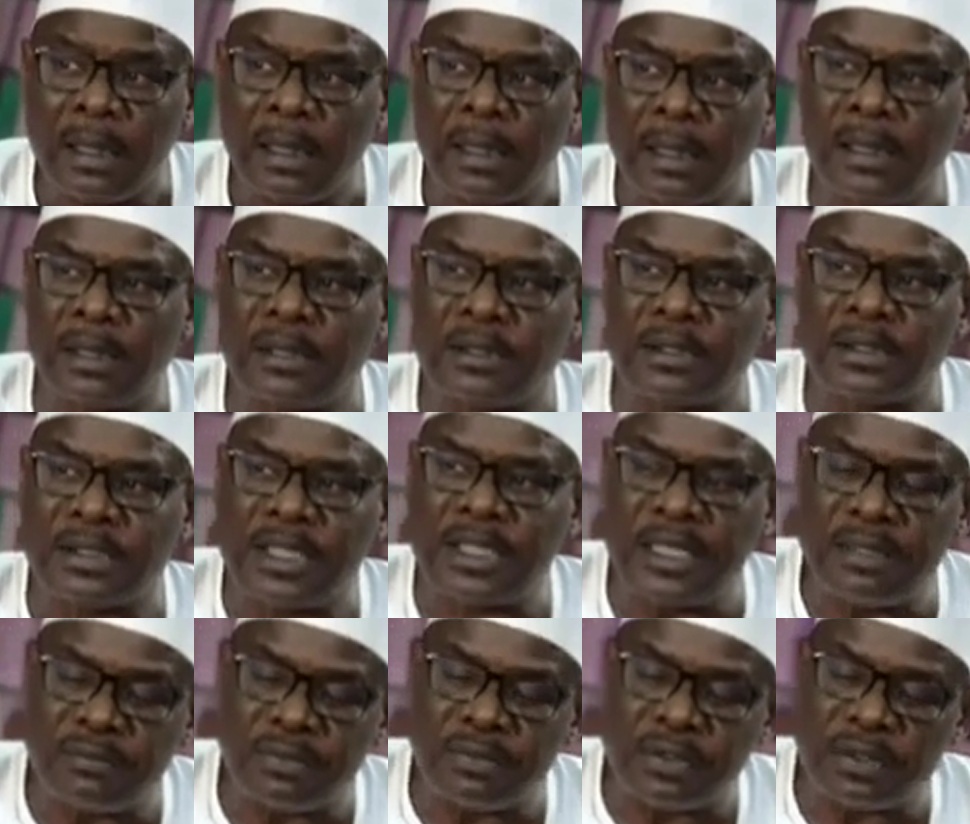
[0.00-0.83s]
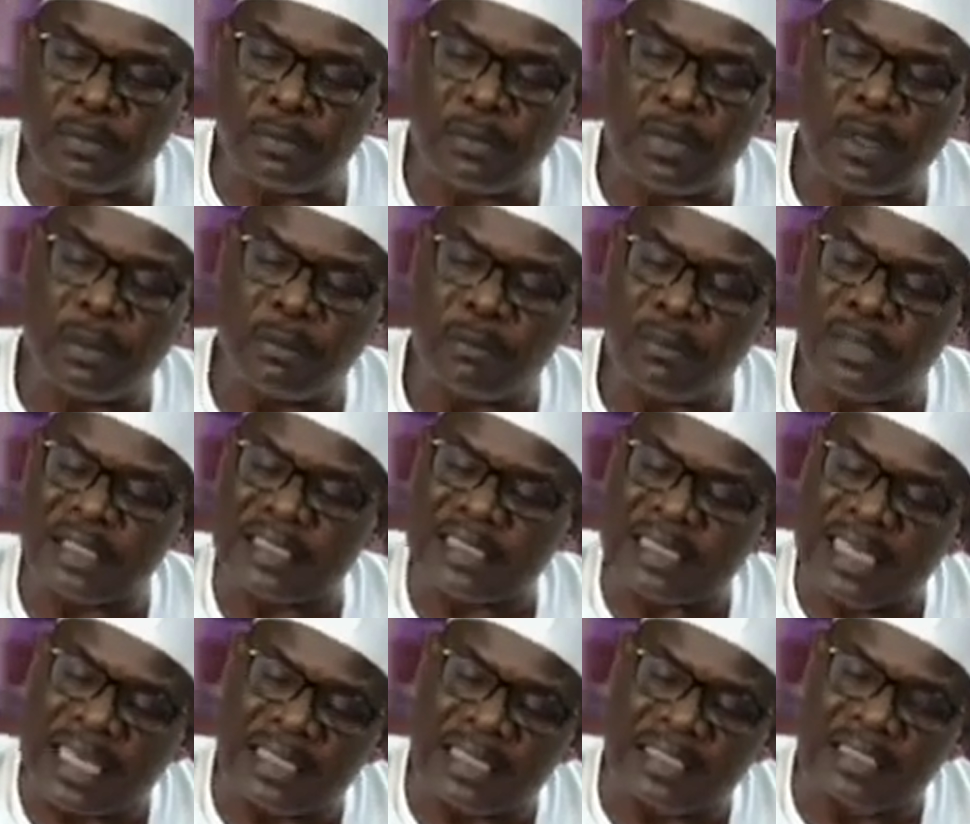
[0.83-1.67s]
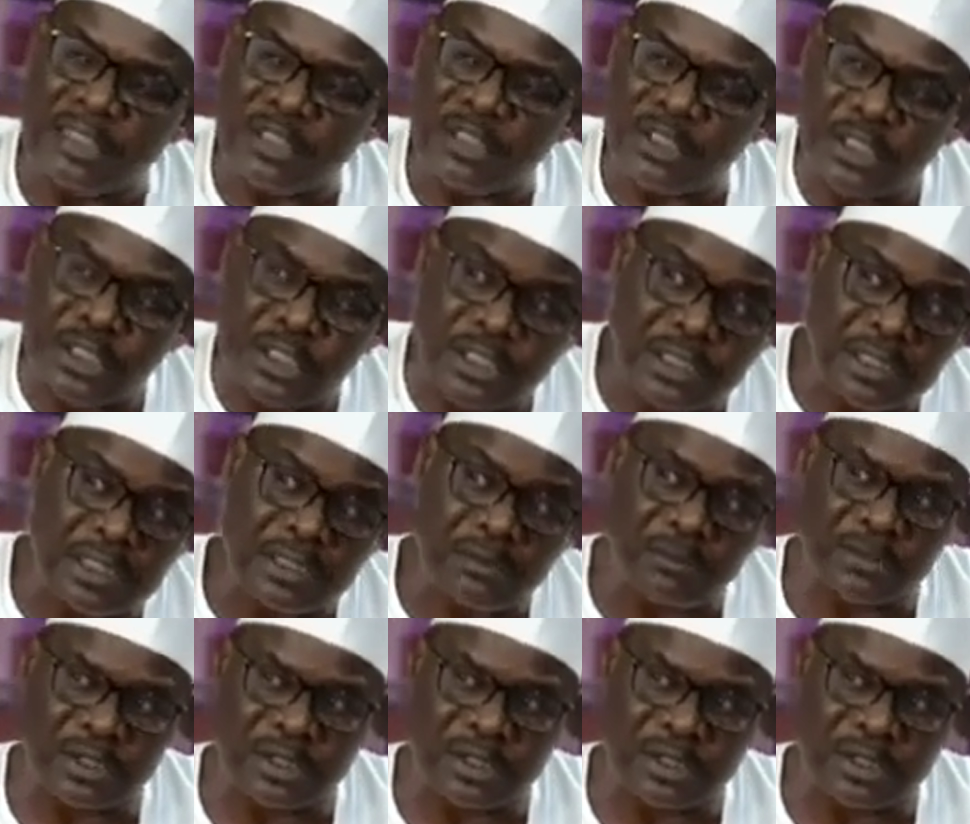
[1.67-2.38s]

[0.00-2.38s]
it seems besides shielding